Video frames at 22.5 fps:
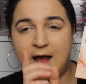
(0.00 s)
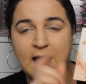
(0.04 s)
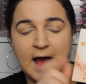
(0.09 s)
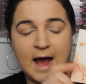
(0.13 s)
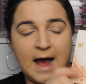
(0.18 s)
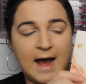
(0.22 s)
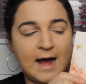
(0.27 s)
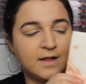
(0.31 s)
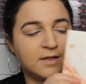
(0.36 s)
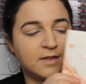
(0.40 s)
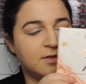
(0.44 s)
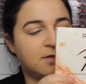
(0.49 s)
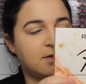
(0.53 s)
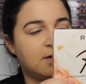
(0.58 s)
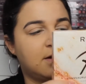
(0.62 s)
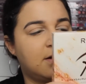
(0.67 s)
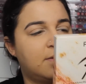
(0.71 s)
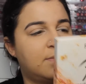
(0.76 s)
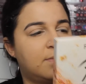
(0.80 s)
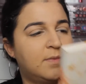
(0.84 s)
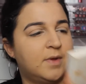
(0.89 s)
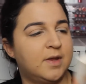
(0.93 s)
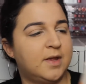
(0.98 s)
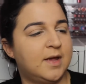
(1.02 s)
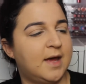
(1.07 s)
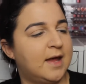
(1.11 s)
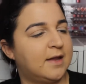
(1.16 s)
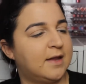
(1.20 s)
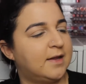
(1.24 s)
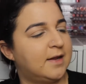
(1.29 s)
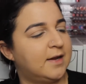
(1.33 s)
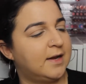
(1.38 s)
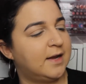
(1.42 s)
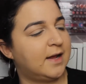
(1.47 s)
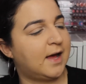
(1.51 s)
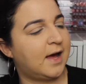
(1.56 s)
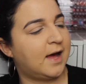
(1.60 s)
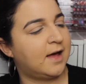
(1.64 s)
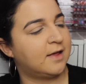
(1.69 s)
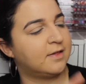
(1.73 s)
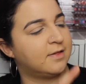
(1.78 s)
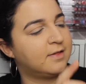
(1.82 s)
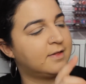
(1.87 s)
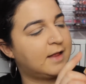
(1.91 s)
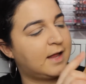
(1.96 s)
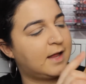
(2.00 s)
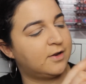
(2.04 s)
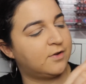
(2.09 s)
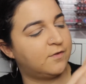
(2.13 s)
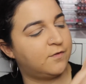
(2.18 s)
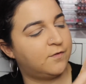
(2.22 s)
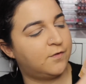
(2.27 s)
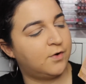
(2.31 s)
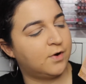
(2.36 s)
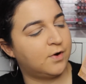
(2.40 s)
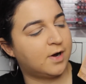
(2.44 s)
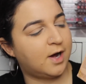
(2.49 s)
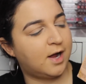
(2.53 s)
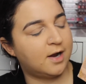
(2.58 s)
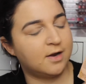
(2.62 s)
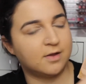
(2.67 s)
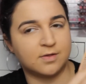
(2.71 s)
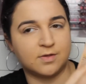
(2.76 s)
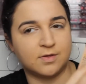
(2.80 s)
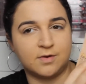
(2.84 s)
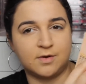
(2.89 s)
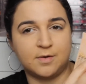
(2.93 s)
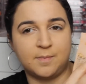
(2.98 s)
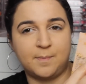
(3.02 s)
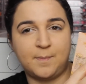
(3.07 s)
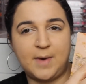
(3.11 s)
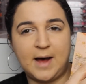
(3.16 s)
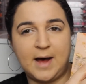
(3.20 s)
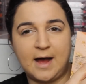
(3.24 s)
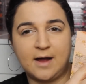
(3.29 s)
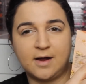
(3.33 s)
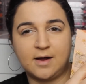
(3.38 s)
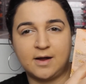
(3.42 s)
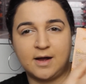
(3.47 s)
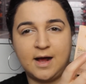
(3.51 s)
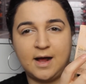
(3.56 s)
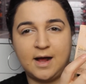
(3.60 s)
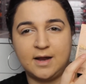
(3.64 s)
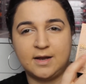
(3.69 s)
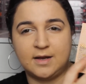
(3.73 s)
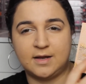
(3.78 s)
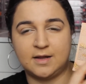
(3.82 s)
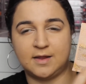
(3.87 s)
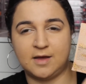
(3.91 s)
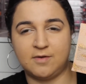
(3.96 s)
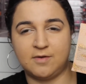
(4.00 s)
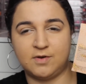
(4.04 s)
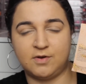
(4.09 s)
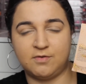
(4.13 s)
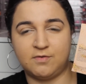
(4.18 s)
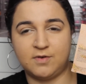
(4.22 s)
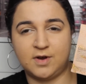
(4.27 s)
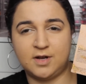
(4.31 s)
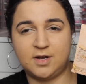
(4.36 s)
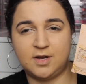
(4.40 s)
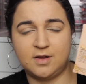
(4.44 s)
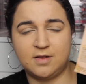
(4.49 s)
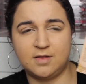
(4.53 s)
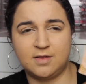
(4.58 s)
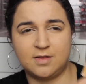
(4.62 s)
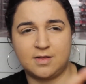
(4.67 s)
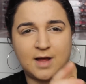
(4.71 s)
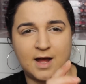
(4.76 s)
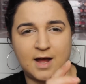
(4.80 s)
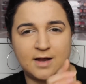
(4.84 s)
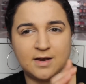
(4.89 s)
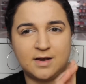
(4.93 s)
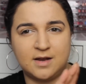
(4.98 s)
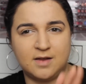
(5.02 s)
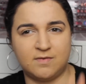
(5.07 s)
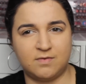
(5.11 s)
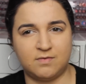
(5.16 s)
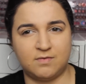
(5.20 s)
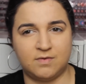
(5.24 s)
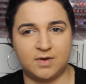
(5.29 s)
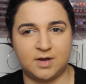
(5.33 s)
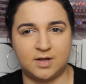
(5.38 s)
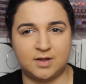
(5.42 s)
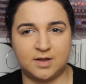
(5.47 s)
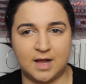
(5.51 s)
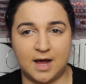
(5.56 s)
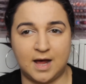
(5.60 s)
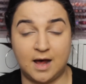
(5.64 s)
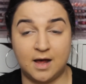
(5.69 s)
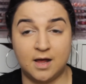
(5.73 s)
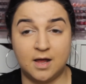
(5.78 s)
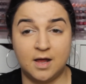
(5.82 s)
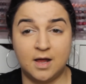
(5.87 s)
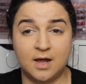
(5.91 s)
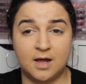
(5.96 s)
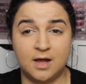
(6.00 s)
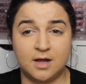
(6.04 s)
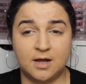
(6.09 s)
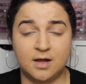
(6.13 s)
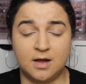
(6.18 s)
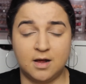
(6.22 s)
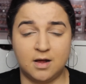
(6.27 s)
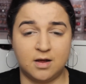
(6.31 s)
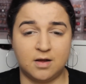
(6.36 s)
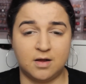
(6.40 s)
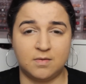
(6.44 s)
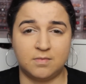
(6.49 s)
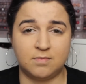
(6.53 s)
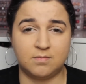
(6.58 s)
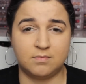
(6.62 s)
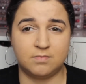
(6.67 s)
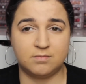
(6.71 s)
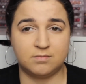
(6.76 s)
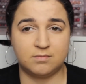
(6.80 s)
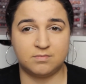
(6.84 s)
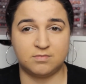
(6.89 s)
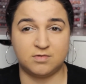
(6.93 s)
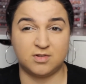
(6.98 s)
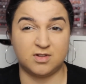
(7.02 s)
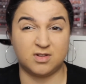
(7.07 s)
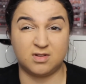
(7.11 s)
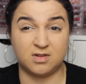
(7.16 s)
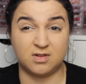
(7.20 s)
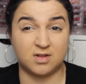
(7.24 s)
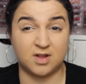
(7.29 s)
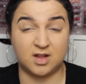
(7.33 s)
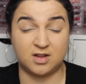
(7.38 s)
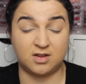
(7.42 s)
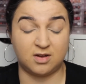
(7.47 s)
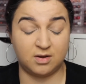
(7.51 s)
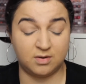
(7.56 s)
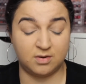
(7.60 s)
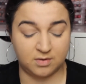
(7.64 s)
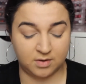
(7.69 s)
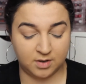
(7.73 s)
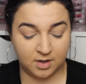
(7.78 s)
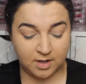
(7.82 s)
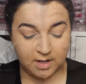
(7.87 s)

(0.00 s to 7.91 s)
And yeah, then it has like the four colours on the back and their ingredients. I never read that, just because I don't.